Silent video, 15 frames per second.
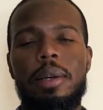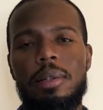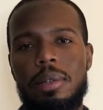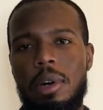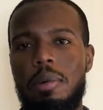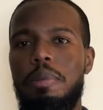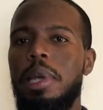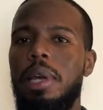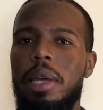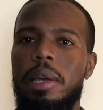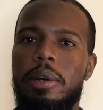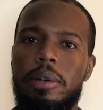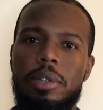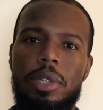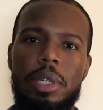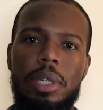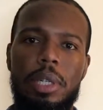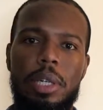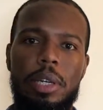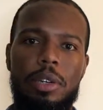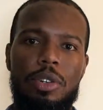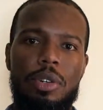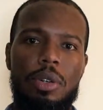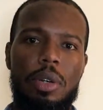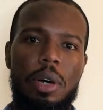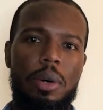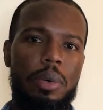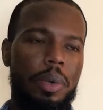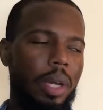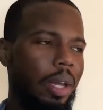Don't be an energy leech.
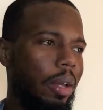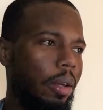Don't,